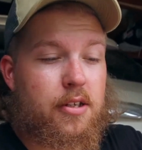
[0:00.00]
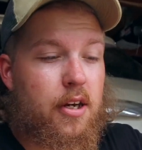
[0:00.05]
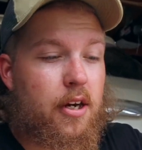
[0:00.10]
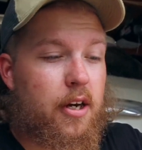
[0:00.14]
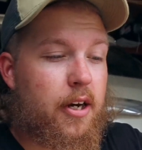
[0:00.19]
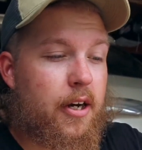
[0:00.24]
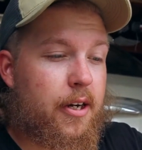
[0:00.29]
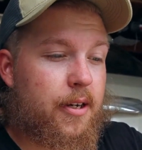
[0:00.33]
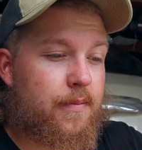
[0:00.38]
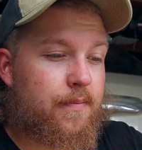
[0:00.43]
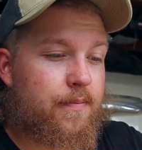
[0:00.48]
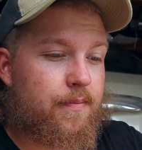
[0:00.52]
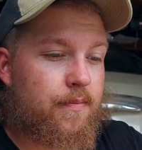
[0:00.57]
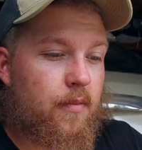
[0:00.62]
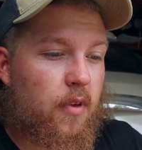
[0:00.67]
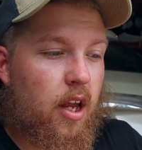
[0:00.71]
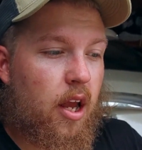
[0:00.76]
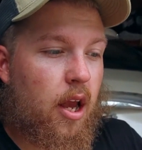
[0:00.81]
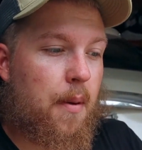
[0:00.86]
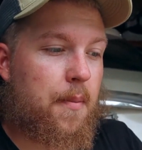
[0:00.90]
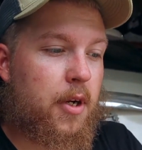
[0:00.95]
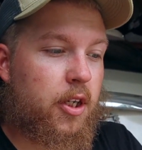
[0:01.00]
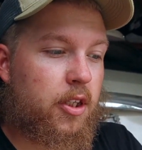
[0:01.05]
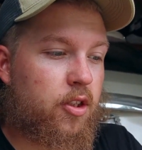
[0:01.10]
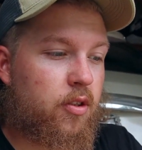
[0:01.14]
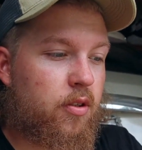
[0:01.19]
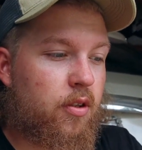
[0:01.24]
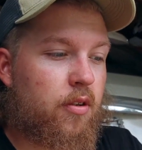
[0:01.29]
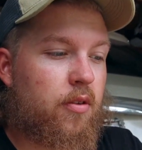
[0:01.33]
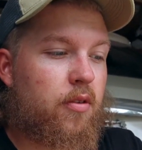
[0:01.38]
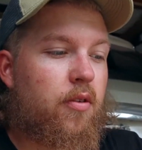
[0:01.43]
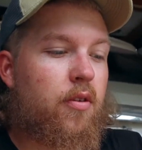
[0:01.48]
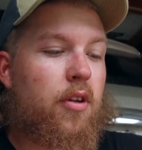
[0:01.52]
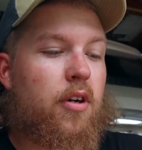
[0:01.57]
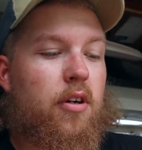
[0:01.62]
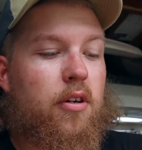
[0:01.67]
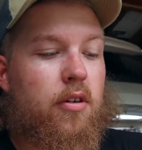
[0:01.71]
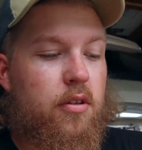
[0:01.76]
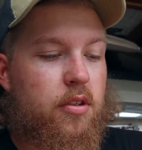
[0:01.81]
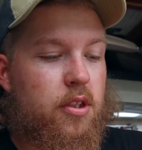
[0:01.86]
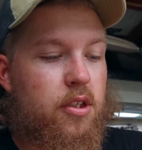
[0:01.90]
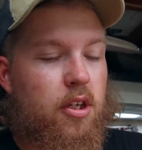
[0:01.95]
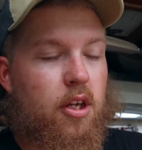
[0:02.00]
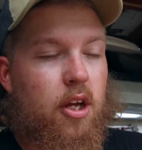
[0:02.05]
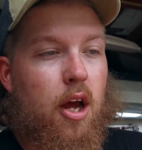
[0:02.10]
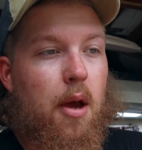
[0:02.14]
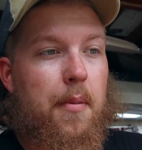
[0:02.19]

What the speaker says: I'm going to drill through those.